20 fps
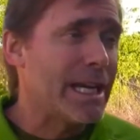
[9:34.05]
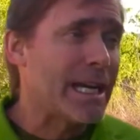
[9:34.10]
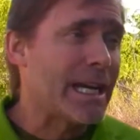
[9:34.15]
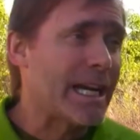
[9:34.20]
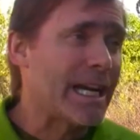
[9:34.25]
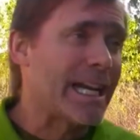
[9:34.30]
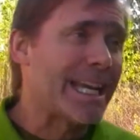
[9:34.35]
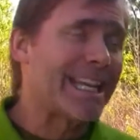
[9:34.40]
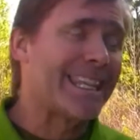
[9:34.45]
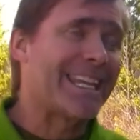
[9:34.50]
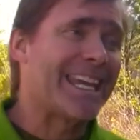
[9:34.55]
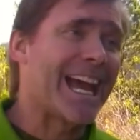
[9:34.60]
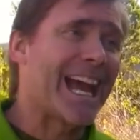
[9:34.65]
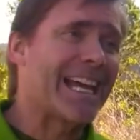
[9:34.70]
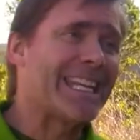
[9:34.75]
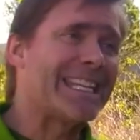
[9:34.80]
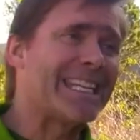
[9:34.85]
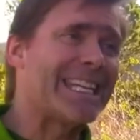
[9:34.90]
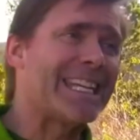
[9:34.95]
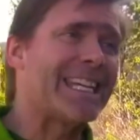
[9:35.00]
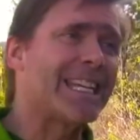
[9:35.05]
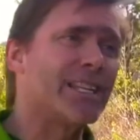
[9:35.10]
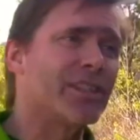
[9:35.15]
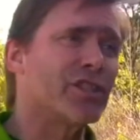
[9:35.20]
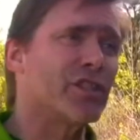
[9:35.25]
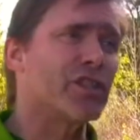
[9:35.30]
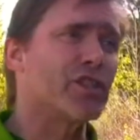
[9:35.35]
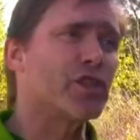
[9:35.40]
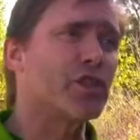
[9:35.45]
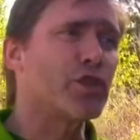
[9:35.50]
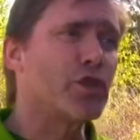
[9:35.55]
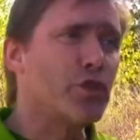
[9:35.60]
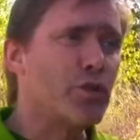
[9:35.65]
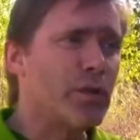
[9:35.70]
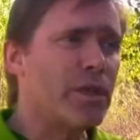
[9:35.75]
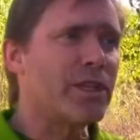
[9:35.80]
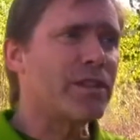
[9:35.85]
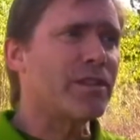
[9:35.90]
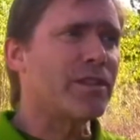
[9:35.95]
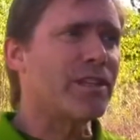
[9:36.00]
And the idea is as
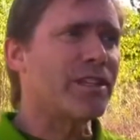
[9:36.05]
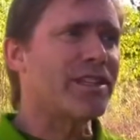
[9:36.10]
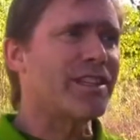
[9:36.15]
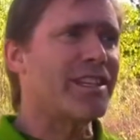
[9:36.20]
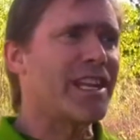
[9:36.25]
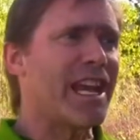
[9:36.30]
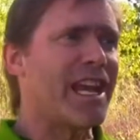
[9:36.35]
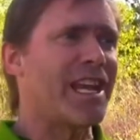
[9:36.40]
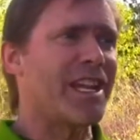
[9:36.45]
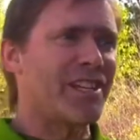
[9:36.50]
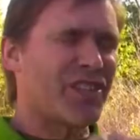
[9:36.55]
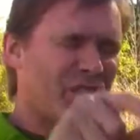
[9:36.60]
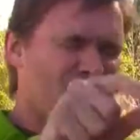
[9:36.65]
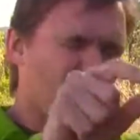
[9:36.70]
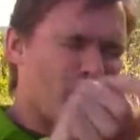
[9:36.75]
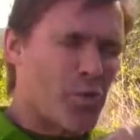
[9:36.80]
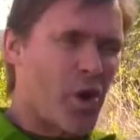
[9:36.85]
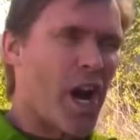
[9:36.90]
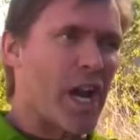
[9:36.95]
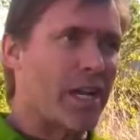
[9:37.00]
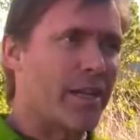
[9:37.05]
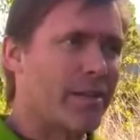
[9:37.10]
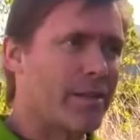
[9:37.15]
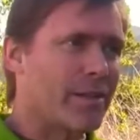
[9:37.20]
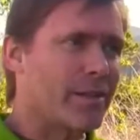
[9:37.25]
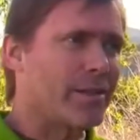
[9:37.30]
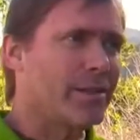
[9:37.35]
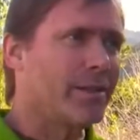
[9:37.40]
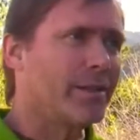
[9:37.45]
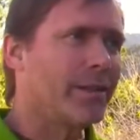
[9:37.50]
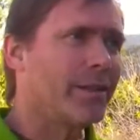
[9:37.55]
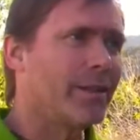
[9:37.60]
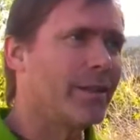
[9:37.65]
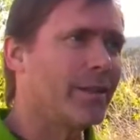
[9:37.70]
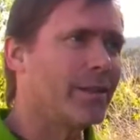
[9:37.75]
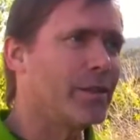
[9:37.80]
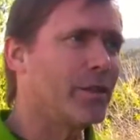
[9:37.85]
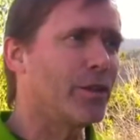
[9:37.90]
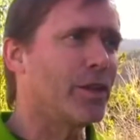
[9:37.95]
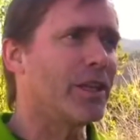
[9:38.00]
soon as the snake strikes,
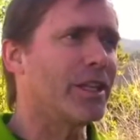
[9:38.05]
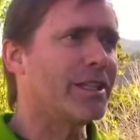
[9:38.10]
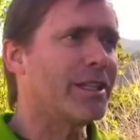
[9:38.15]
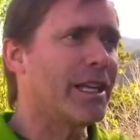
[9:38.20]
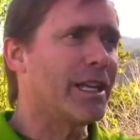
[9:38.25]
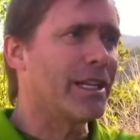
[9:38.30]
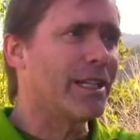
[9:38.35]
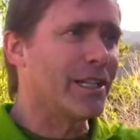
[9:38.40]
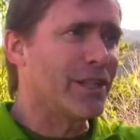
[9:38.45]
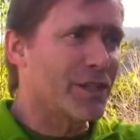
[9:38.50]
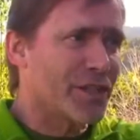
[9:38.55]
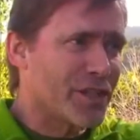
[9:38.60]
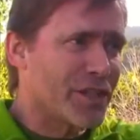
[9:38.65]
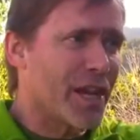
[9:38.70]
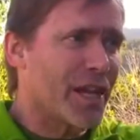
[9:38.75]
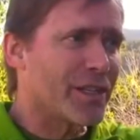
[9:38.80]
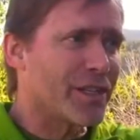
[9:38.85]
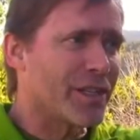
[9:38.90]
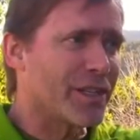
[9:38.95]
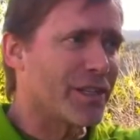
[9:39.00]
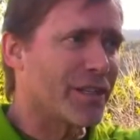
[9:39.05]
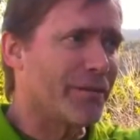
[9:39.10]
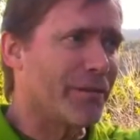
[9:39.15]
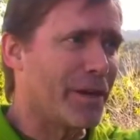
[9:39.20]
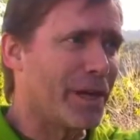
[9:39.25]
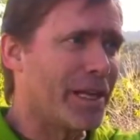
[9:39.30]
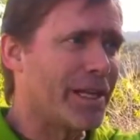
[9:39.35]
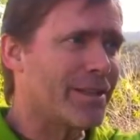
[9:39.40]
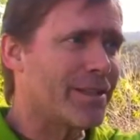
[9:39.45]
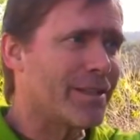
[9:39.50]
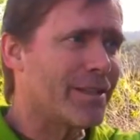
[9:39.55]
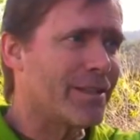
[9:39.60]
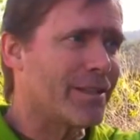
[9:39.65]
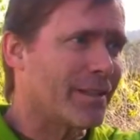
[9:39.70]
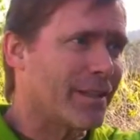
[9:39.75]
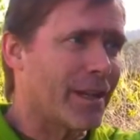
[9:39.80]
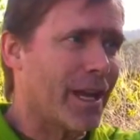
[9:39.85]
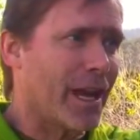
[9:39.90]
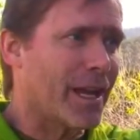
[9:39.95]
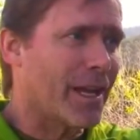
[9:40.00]
you're going to take a little suction device,
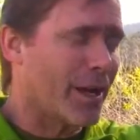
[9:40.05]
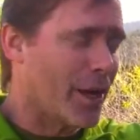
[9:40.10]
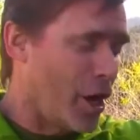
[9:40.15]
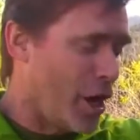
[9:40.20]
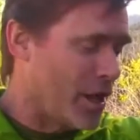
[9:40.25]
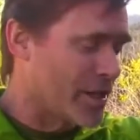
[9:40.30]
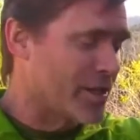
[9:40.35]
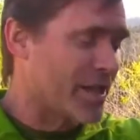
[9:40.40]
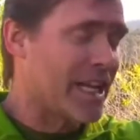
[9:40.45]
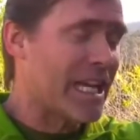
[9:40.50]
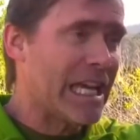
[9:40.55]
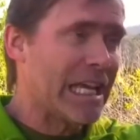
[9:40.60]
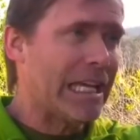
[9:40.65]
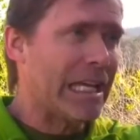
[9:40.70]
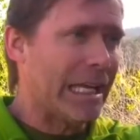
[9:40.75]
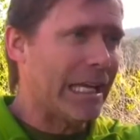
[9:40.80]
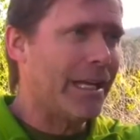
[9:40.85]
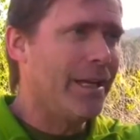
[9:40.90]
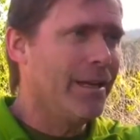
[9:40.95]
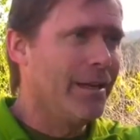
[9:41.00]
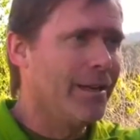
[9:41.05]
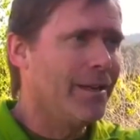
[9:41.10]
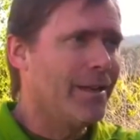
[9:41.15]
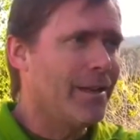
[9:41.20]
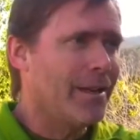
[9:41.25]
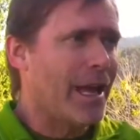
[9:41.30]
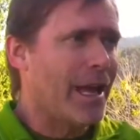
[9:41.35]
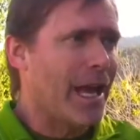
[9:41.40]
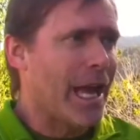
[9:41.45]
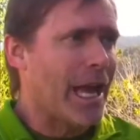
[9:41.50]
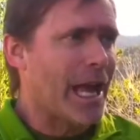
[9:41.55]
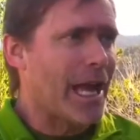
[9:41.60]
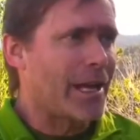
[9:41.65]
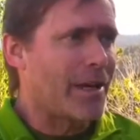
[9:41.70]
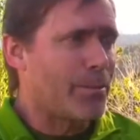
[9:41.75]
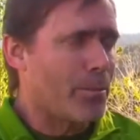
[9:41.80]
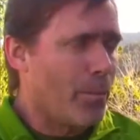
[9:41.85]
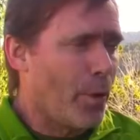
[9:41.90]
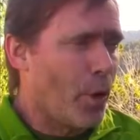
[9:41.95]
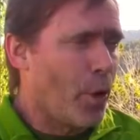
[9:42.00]
kind of cause a hickey,
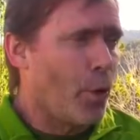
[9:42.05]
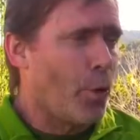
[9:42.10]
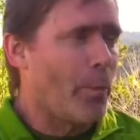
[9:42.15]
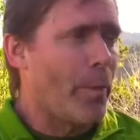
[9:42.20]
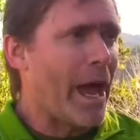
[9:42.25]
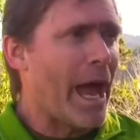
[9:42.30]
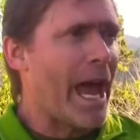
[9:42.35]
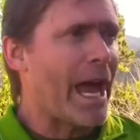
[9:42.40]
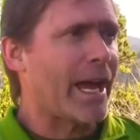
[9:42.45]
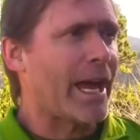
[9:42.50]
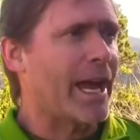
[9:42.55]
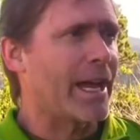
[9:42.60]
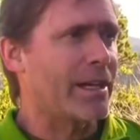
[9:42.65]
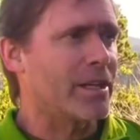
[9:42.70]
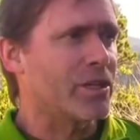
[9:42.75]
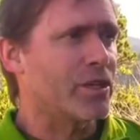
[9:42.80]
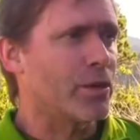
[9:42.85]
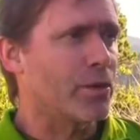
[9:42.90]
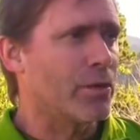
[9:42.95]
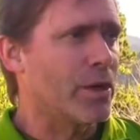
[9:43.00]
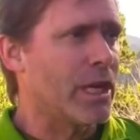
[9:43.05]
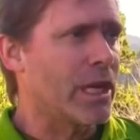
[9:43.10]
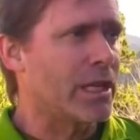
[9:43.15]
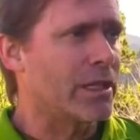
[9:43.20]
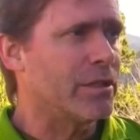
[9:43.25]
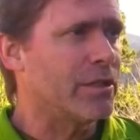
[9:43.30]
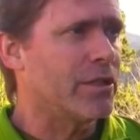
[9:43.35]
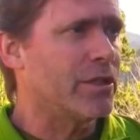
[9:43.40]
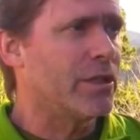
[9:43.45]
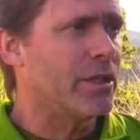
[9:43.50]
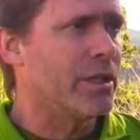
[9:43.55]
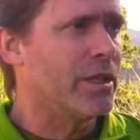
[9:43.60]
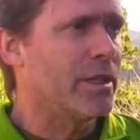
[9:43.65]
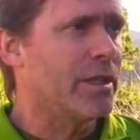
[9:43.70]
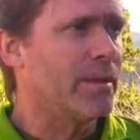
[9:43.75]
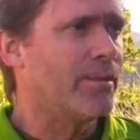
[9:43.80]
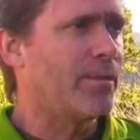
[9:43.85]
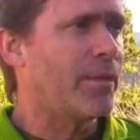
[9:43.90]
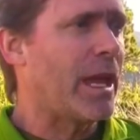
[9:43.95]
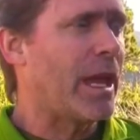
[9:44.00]
and pull back on a syringe
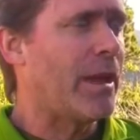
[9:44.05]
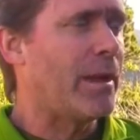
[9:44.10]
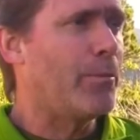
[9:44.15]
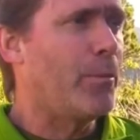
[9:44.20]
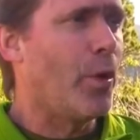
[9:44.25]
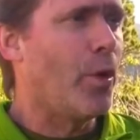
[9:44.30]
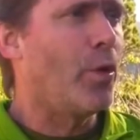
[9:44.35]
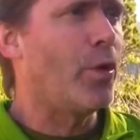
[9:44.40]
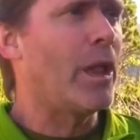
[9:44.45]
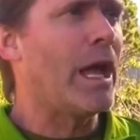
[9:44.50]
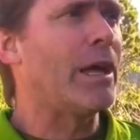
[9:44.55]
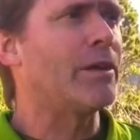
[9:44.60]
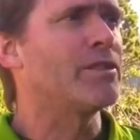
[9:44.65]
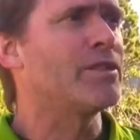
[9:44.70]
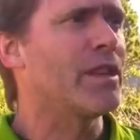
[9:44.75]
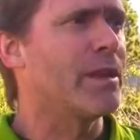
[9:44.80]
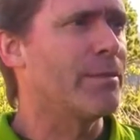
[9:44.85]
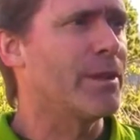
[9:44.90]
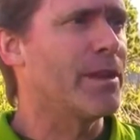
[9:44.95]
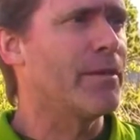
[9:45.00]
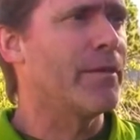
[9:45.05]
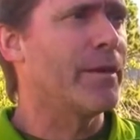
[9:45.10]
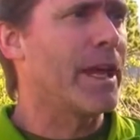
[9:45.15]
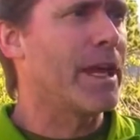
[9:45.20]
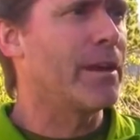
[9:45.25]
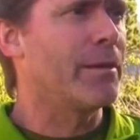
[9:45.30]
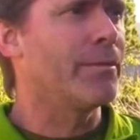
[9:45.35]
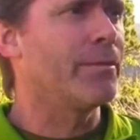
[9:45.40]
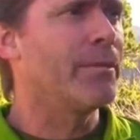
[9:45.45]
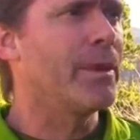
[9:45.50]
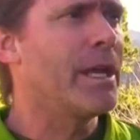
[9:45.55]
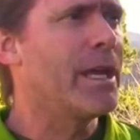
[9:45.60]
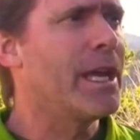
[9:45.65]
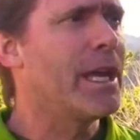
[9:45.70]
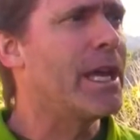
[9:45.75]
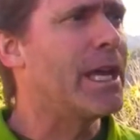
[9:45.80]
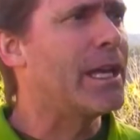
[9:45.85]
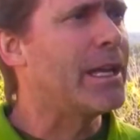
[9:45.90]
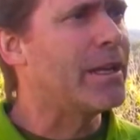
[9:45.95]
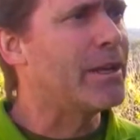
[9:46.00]
and pull out some of the venom.
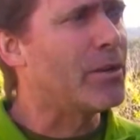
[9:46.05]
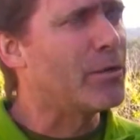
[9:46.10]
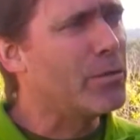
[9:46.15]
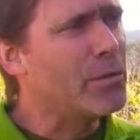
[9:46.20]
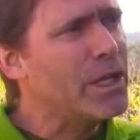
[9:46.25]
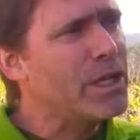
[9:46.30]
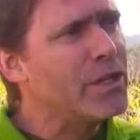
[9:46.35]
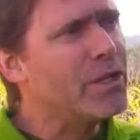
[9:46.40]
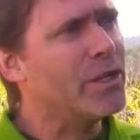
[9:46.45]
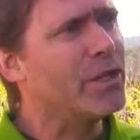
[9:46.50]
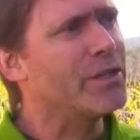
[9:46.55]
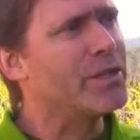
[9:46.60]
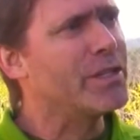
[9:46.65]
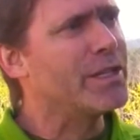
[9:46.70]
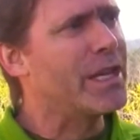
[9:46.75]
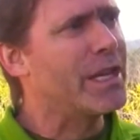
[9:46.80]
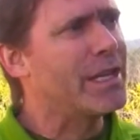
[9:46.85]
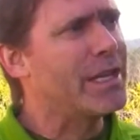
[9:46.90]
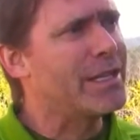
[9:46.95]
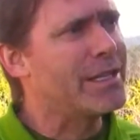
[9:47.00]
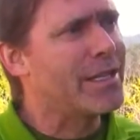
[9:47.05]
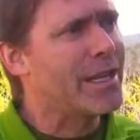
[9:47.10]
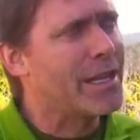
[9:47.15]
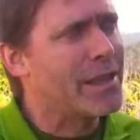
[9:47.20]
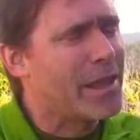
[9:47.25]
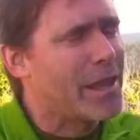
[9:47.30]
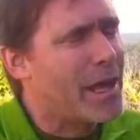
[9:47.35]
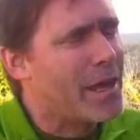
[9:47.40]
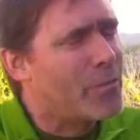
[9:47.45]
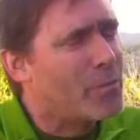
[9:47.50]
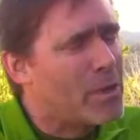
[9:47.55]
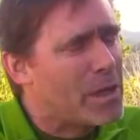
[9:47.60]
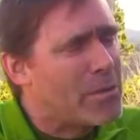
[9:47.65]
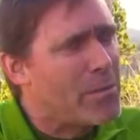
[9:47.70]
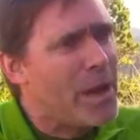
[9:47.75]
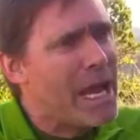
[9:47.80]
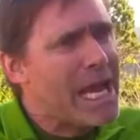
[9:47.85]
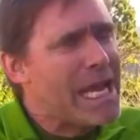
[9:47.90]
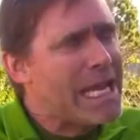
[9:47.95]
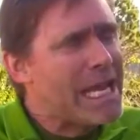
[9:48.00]
And in original studies, they thought
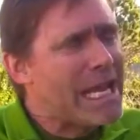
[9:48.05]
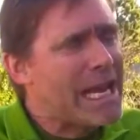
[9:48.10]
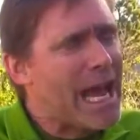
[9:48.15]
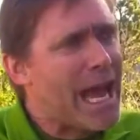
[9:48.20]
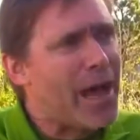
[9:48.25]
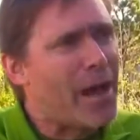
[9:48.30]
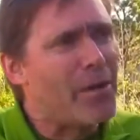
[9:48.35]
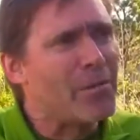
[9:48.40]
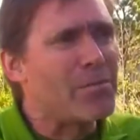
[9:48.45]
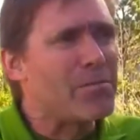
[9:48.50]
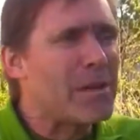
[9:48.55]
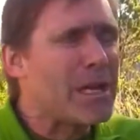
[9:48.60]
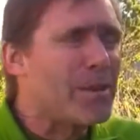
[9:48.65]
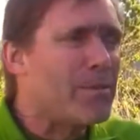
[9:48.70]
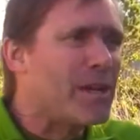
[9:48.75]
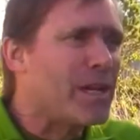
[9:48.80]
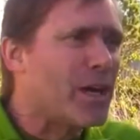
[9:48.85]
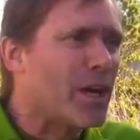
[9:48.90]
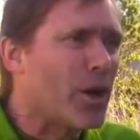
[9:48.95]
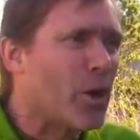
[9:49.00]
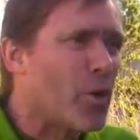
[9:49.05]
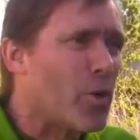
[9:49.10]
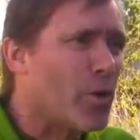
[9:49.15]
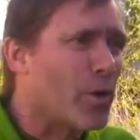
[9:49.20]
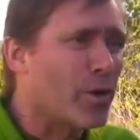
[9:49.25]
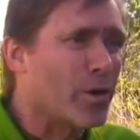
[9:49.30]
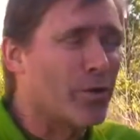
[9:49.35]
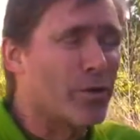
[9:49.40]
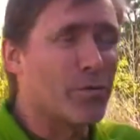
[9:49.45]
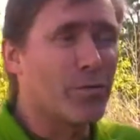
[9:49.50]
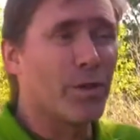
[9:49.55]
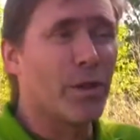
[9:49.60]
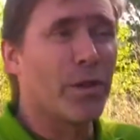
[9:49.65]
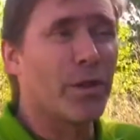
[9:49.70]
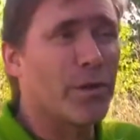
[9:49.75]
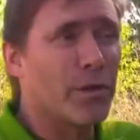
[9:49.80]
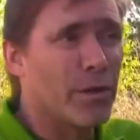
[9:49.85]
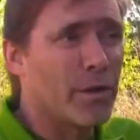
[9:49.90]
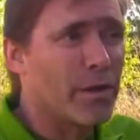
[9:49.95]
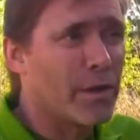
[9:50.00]
we may get out maybe a quarter to a
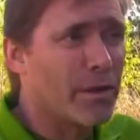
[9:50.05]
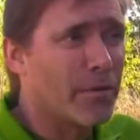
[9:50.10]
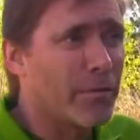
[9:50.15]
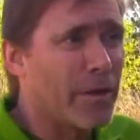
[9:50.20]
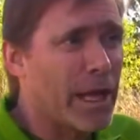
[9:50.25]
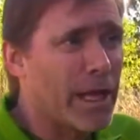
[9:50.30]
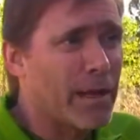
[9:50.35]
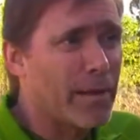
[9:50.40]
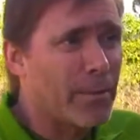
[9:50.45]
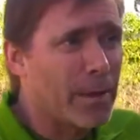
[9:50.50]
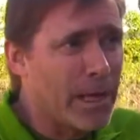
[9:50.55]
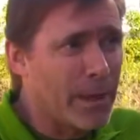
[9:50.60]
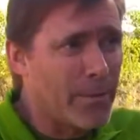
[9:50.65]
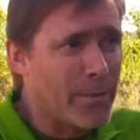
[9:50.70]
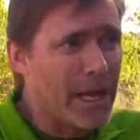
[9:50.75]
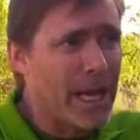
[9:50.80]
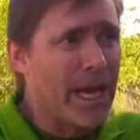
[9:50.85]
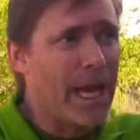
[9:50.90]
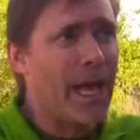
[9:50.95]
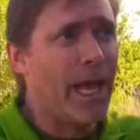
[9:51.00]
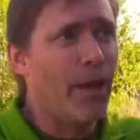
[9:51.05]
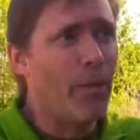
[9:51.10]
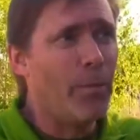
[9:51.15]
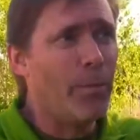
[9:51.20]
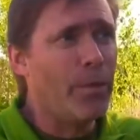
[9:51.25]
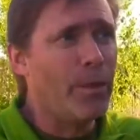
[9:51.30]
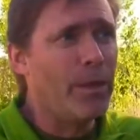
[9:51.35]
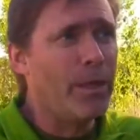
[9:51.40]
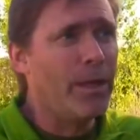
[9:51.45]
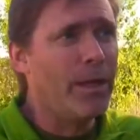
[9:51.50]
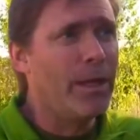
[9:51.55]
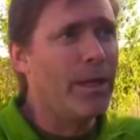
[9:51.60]
third of the venom and it may help.